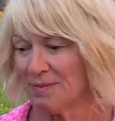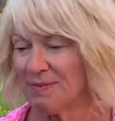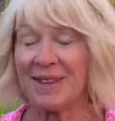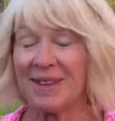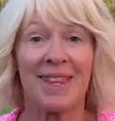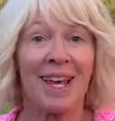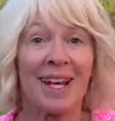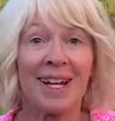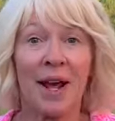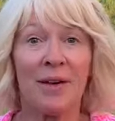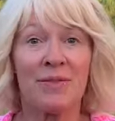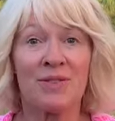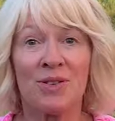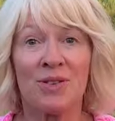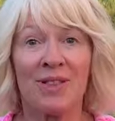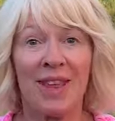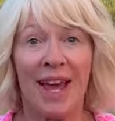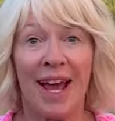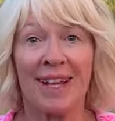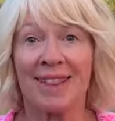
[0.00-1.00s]
But then
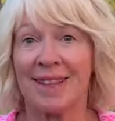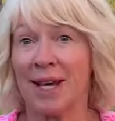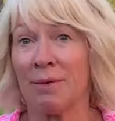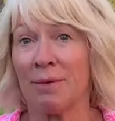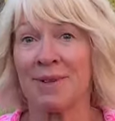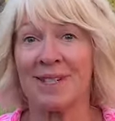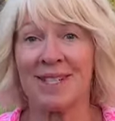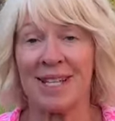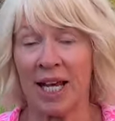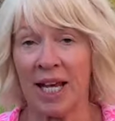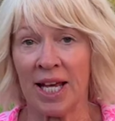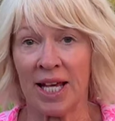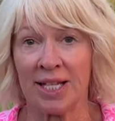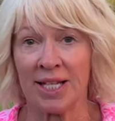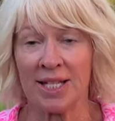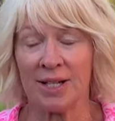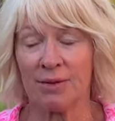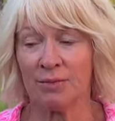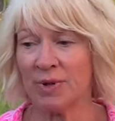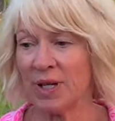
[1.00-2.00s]
after that, that was
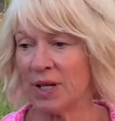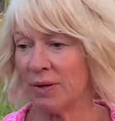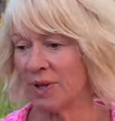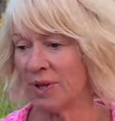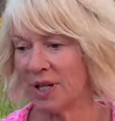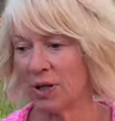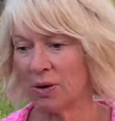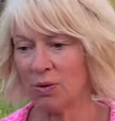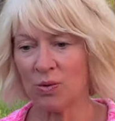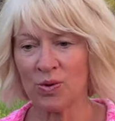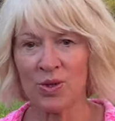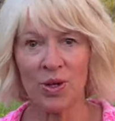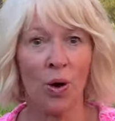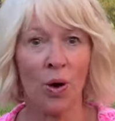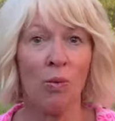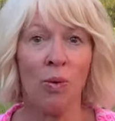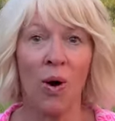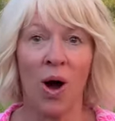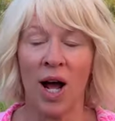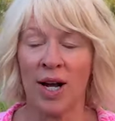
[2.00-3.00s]
it. We, you know,
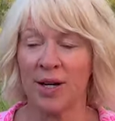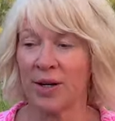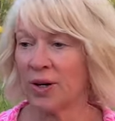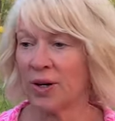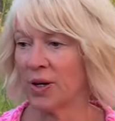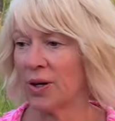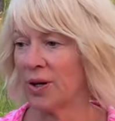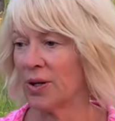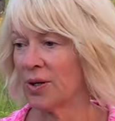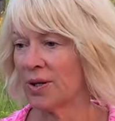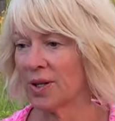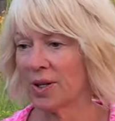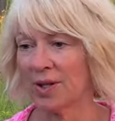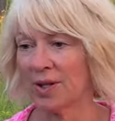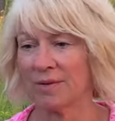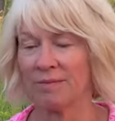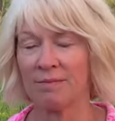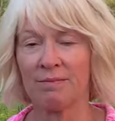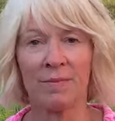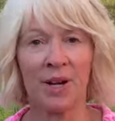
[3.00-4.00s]
no water,
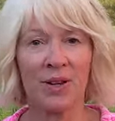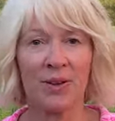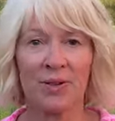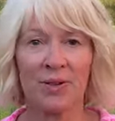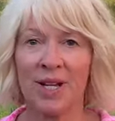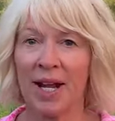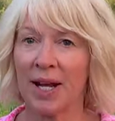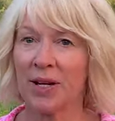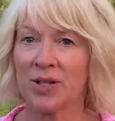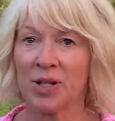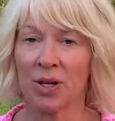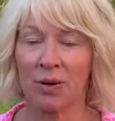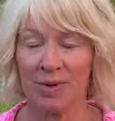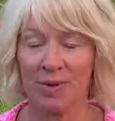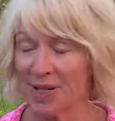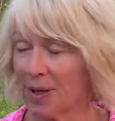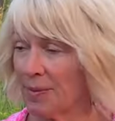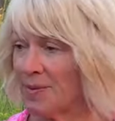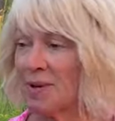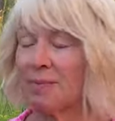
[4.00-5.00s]
Mother Nature, it
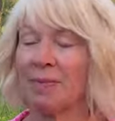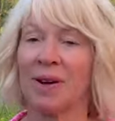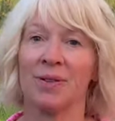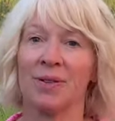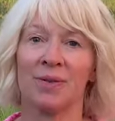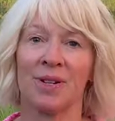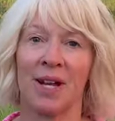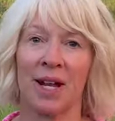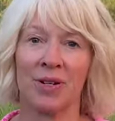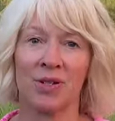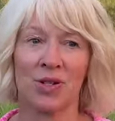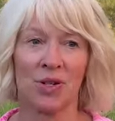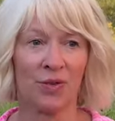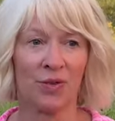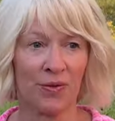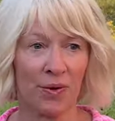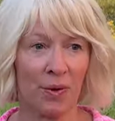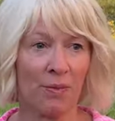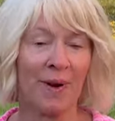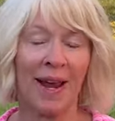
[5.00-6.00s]
was up to Mother
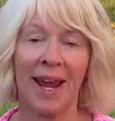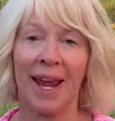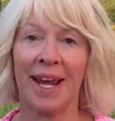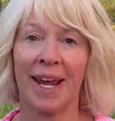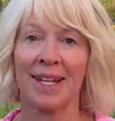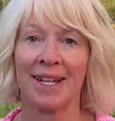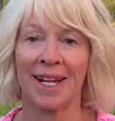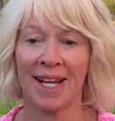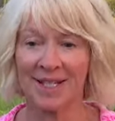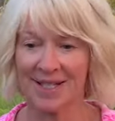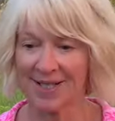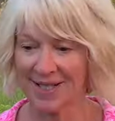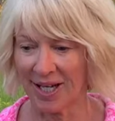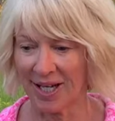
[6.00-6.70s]
Nature for rain and